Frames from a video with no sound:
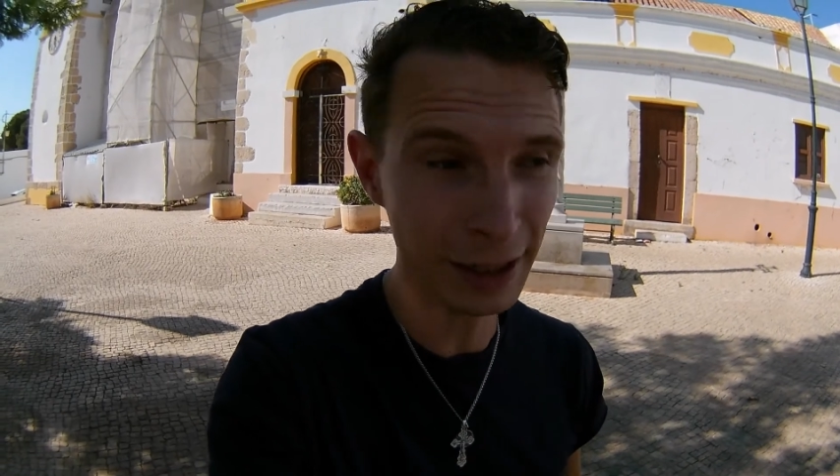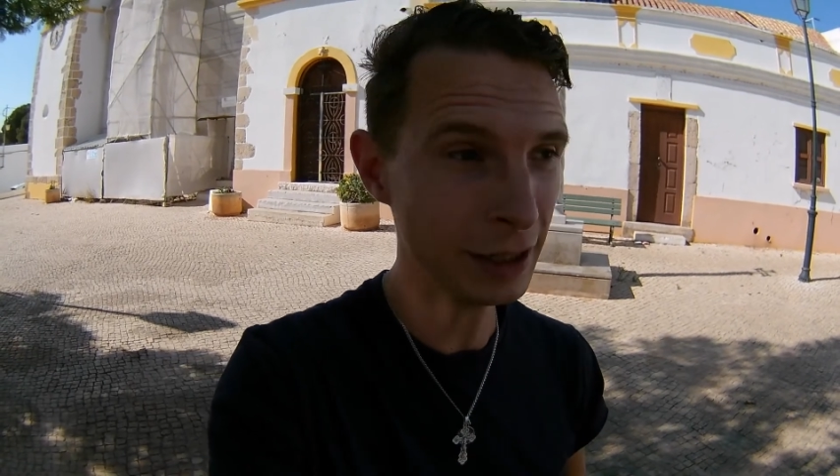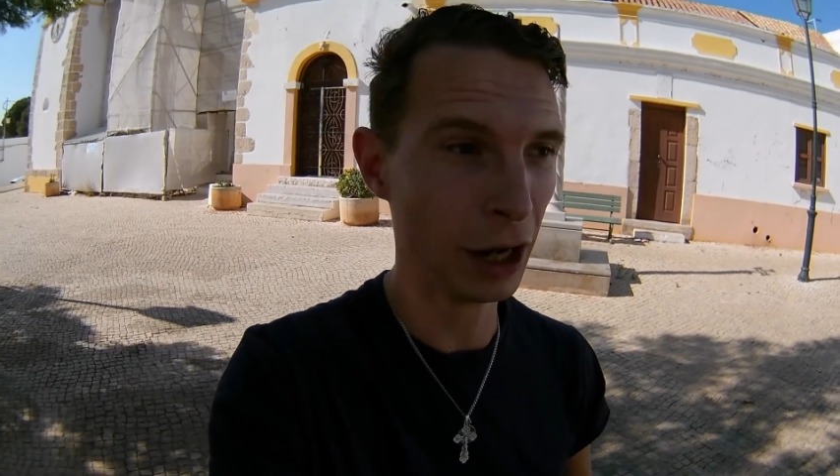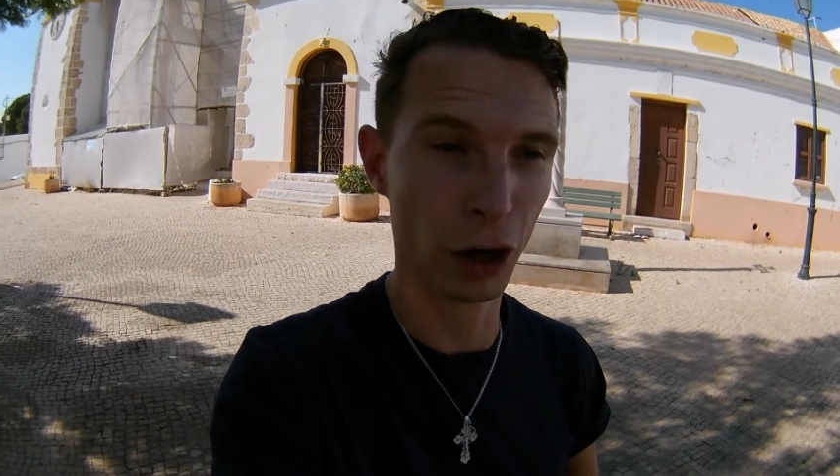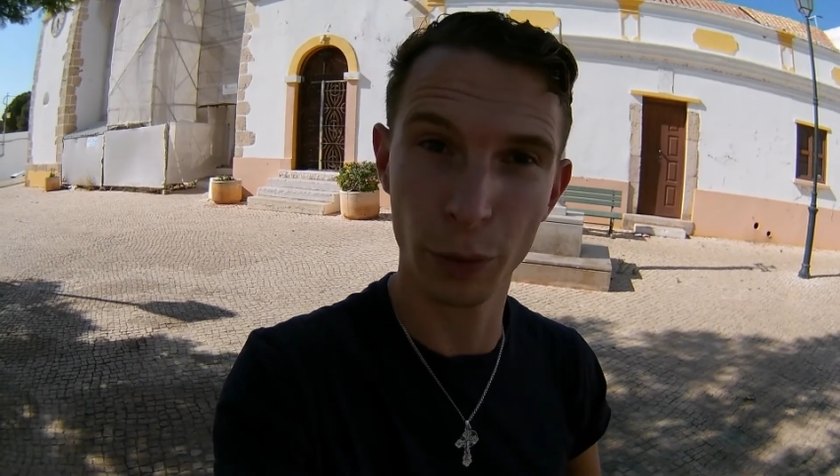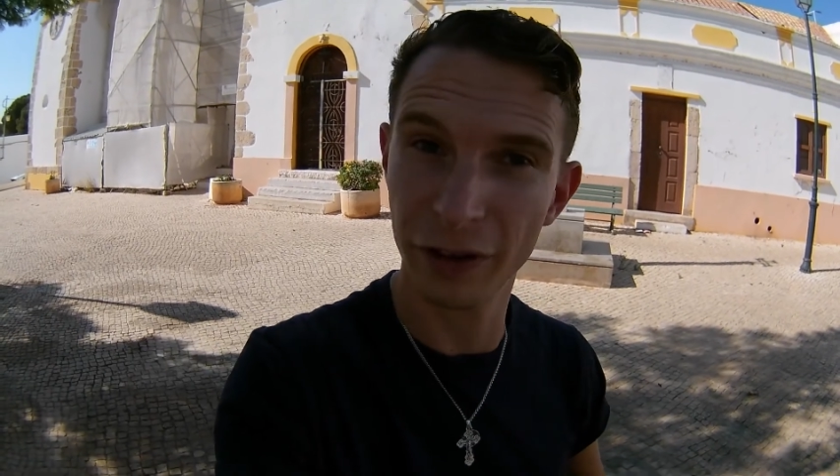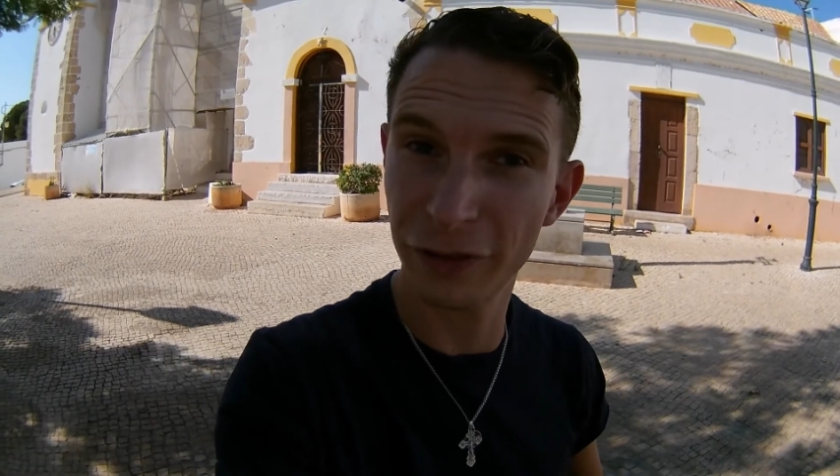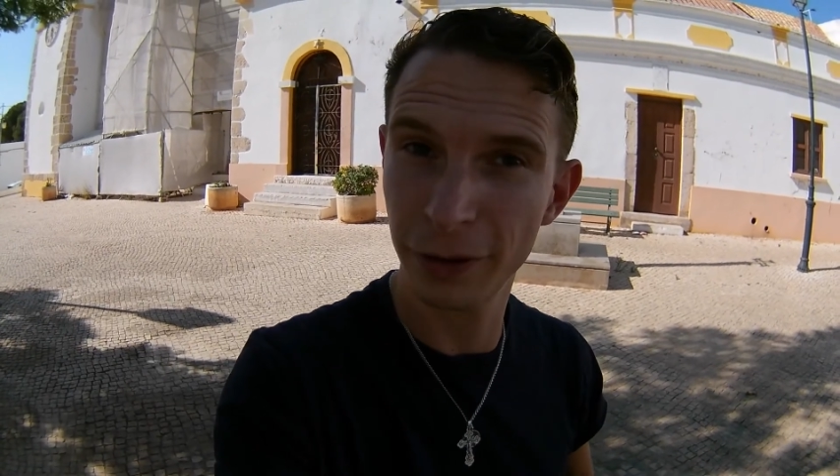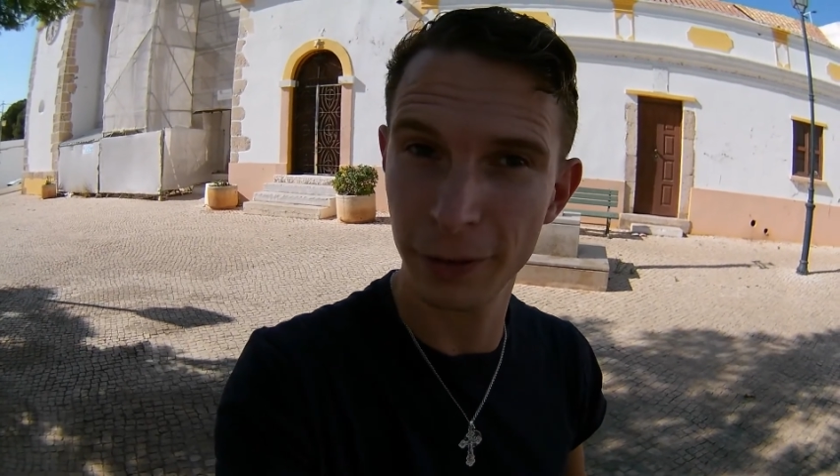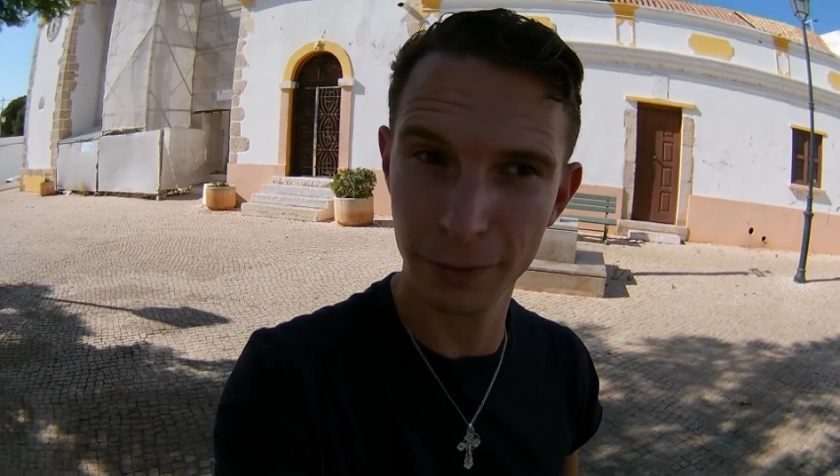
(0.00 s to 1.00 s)
along with
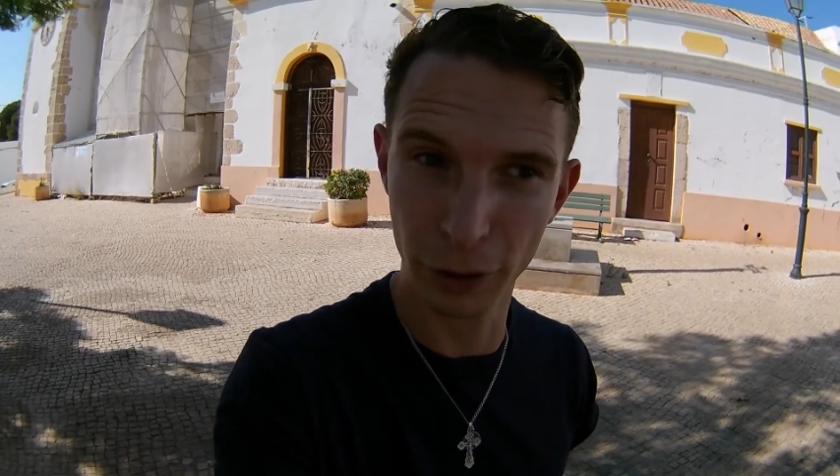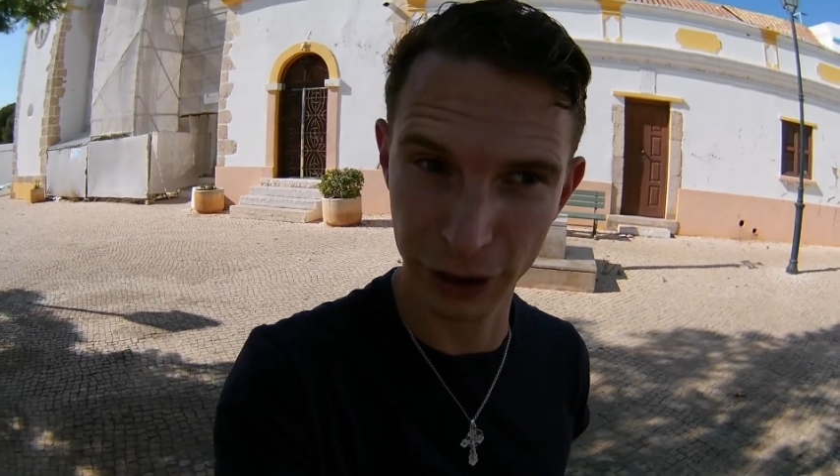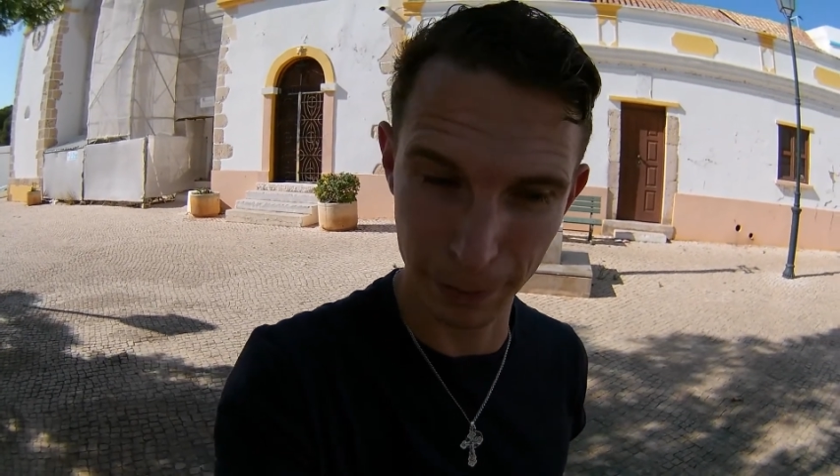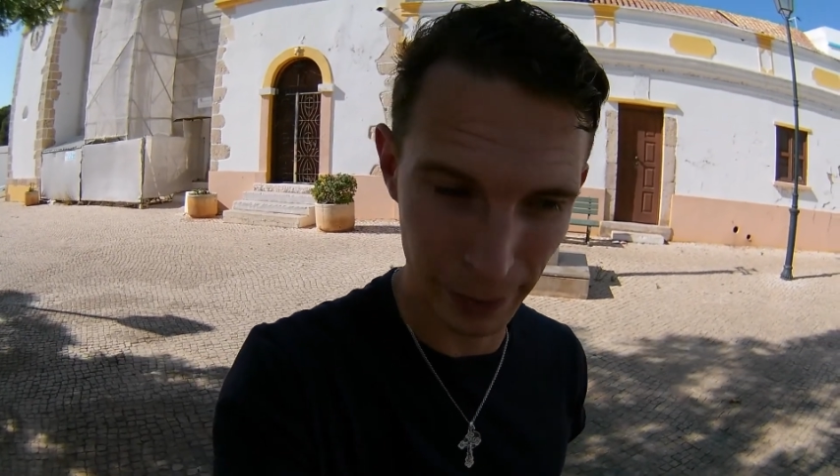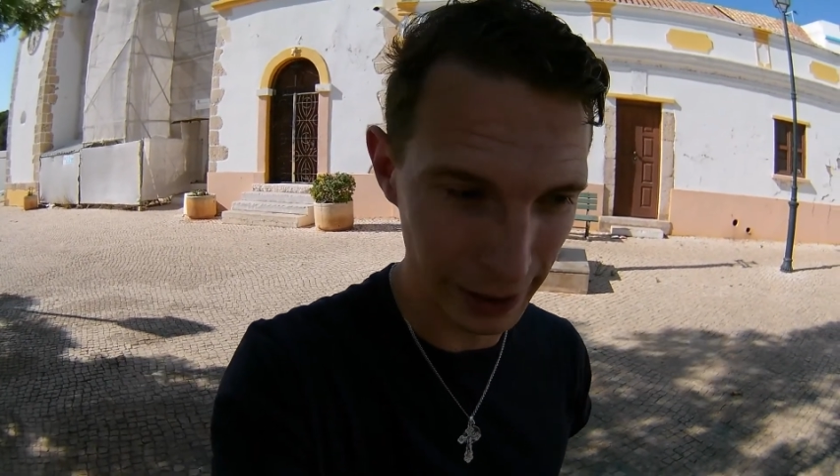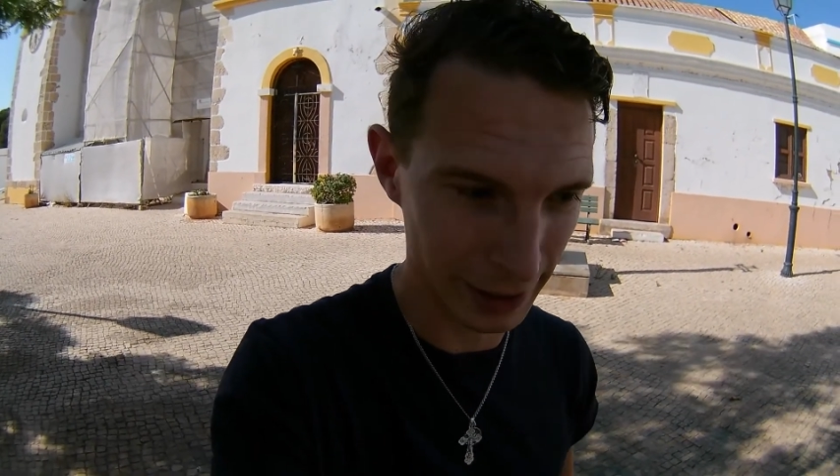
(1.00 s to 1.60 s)
Mozambique.